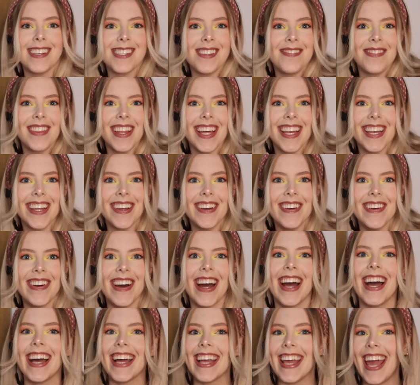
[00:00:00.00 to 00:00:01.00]
Something new.
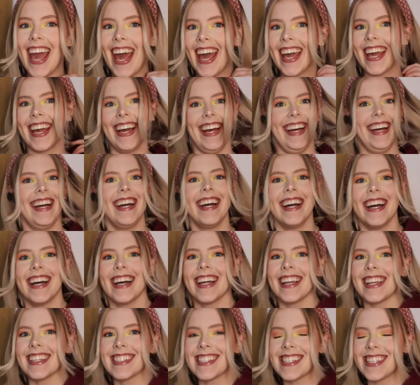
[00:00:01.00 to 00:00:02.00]
Yay!
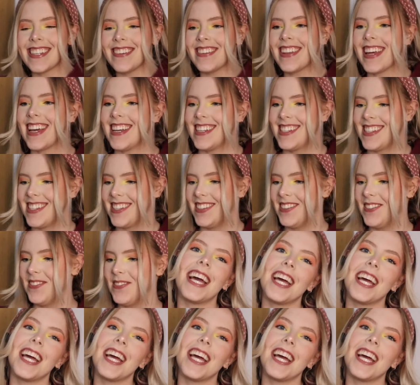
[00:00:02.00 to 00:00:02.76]
Let's do this.